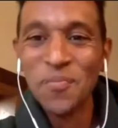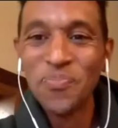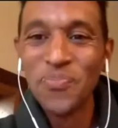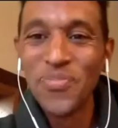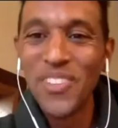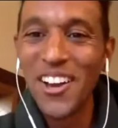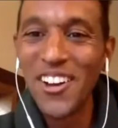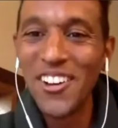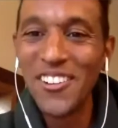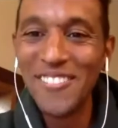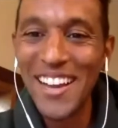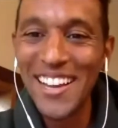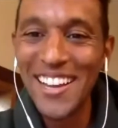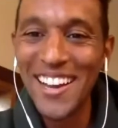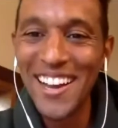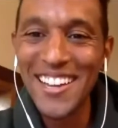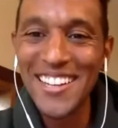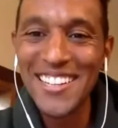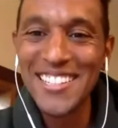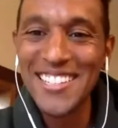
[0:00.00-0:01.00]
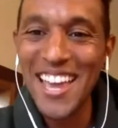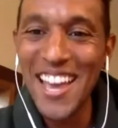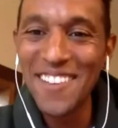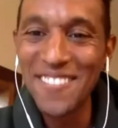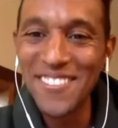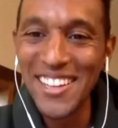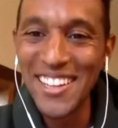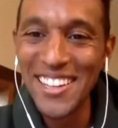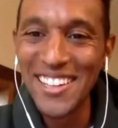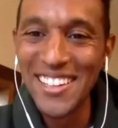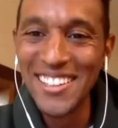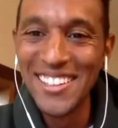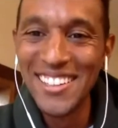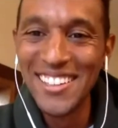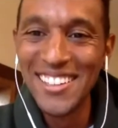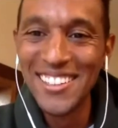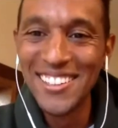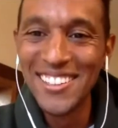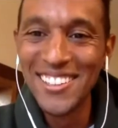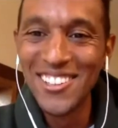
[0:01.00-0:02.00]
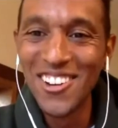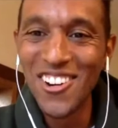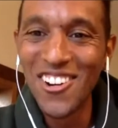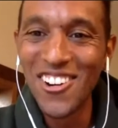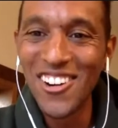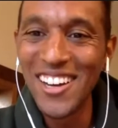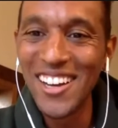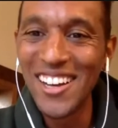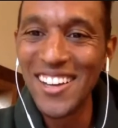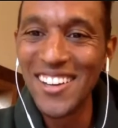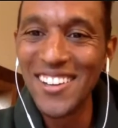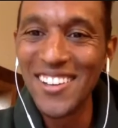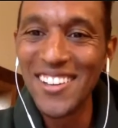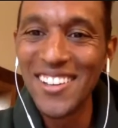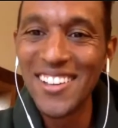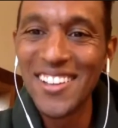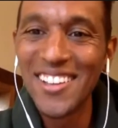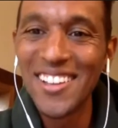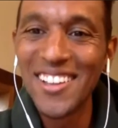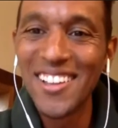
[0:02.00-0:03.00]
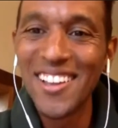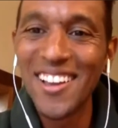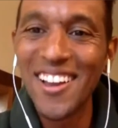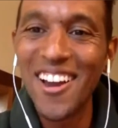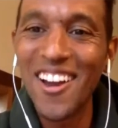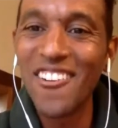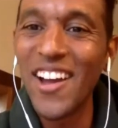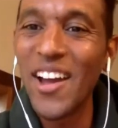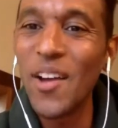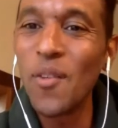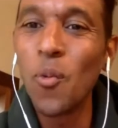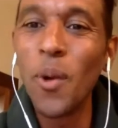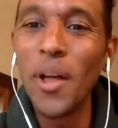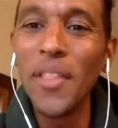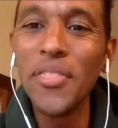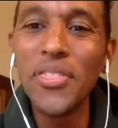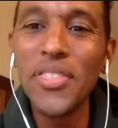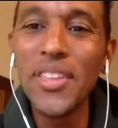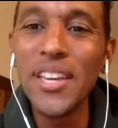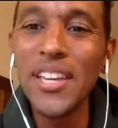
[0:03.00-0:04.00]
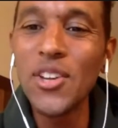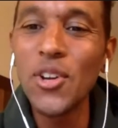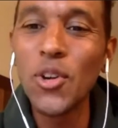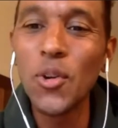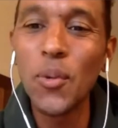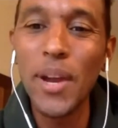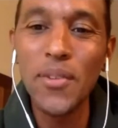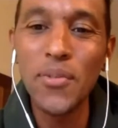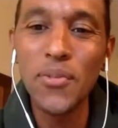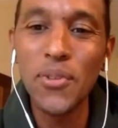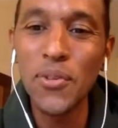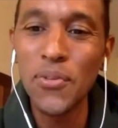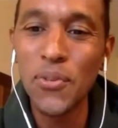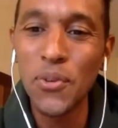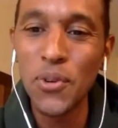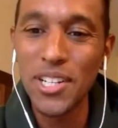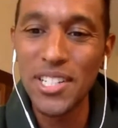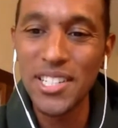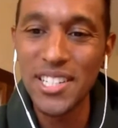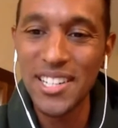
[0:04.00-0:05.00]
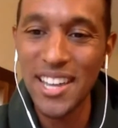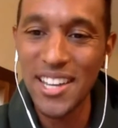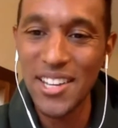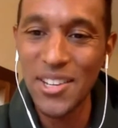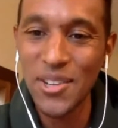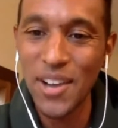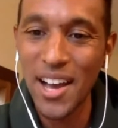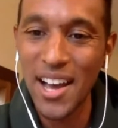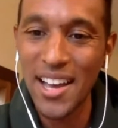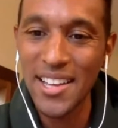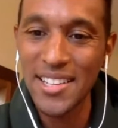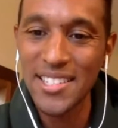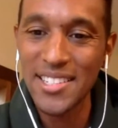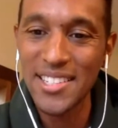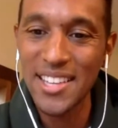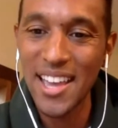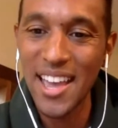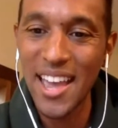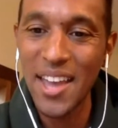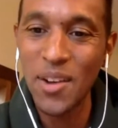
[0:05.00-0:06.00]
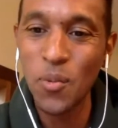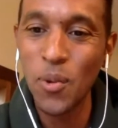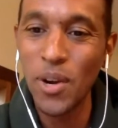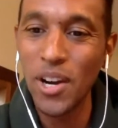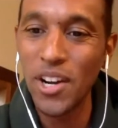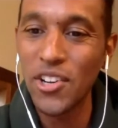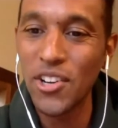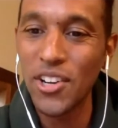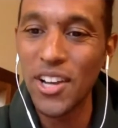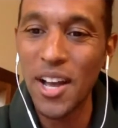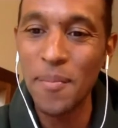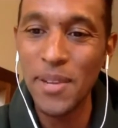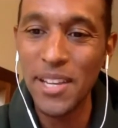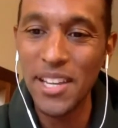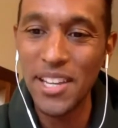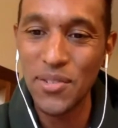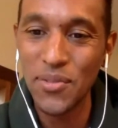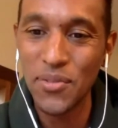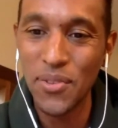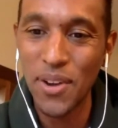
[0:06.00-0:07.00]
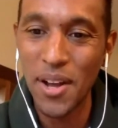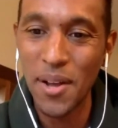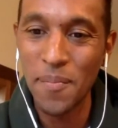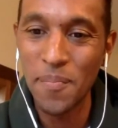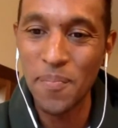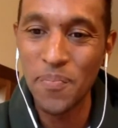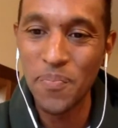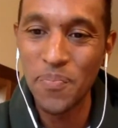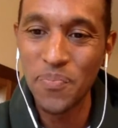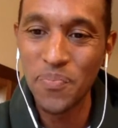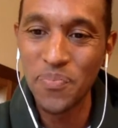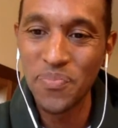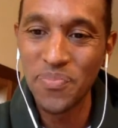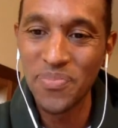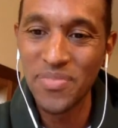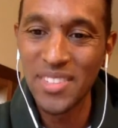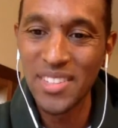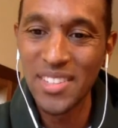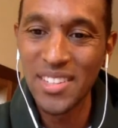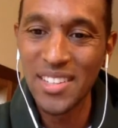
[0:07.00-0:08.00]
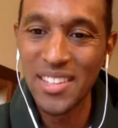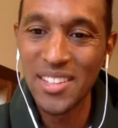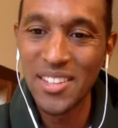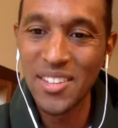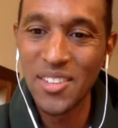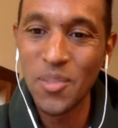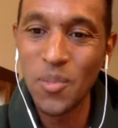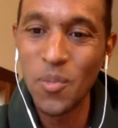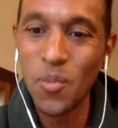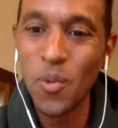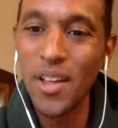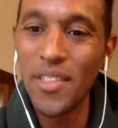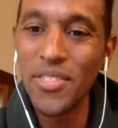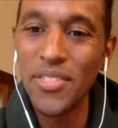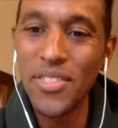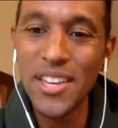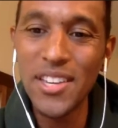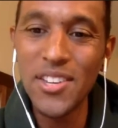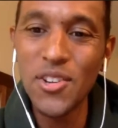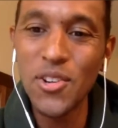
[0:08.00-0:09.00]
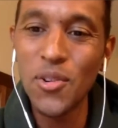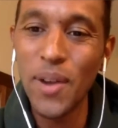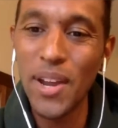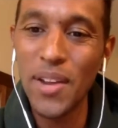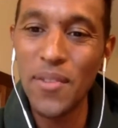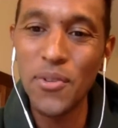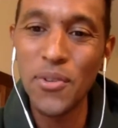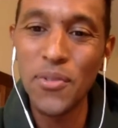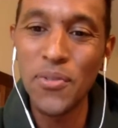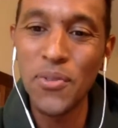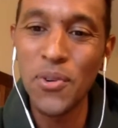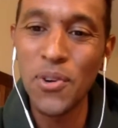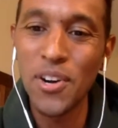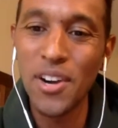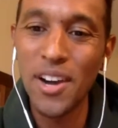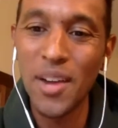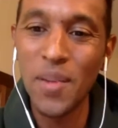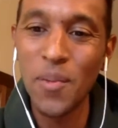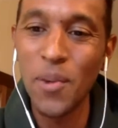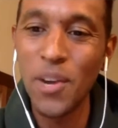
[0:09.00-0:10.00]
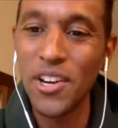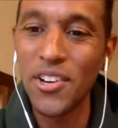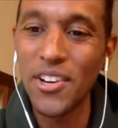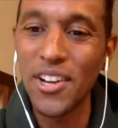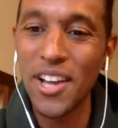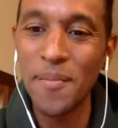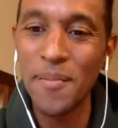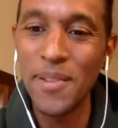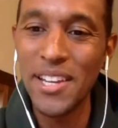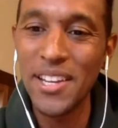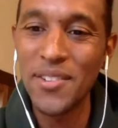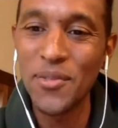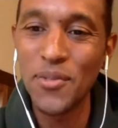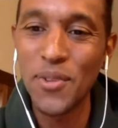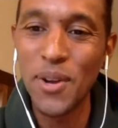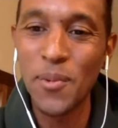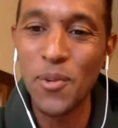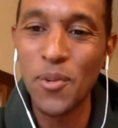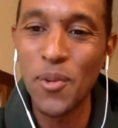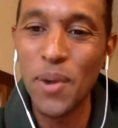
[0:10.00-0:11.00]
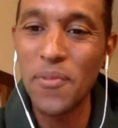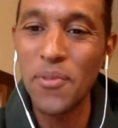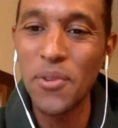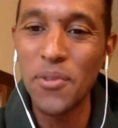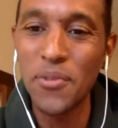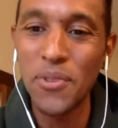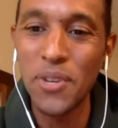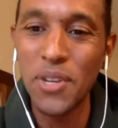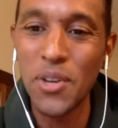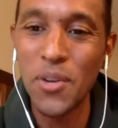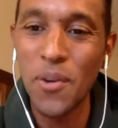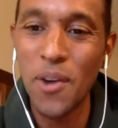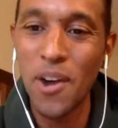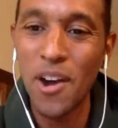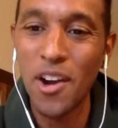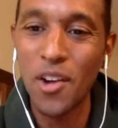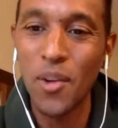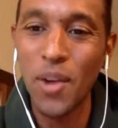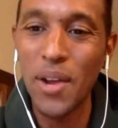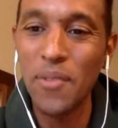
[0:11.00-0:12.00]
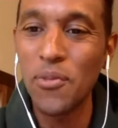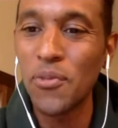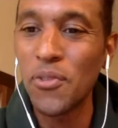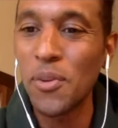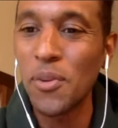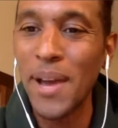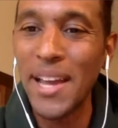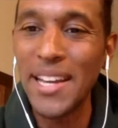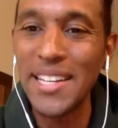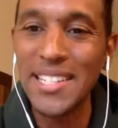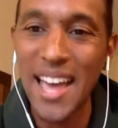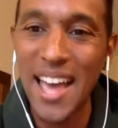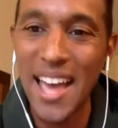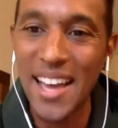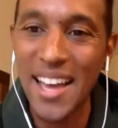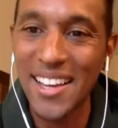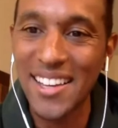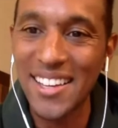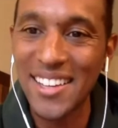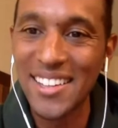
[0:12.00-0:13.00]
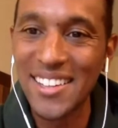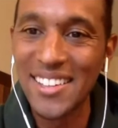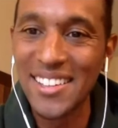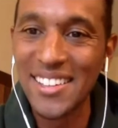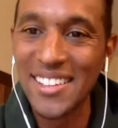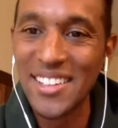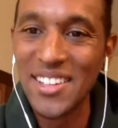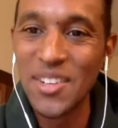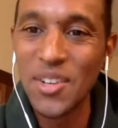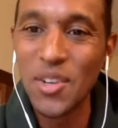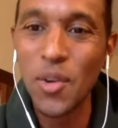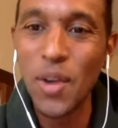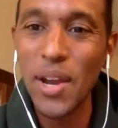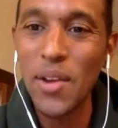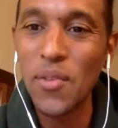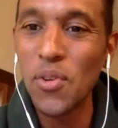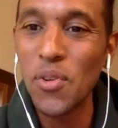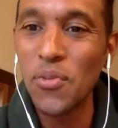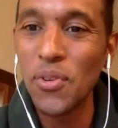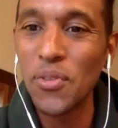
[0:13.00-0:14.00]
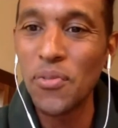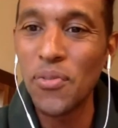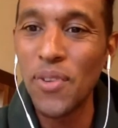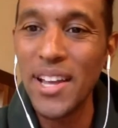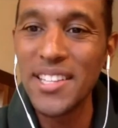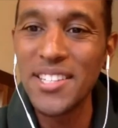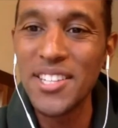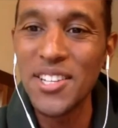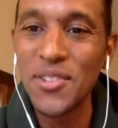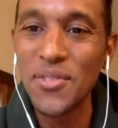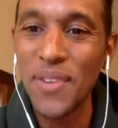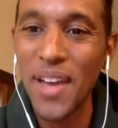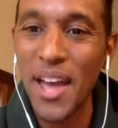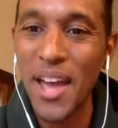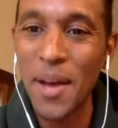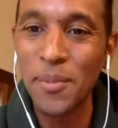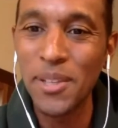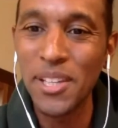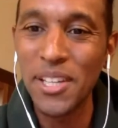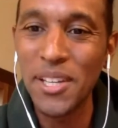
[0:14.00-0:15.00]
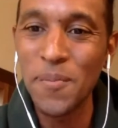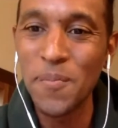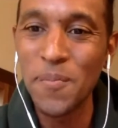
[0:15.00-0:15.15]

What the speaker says: oh my God, Devin, Laura. All right, one thing you're grateful for today, you guys, and where you're coming in from. One thing you're grateful for and where you're coming in from. Grateful for you are, grateful for my tech, grateful for friends and family.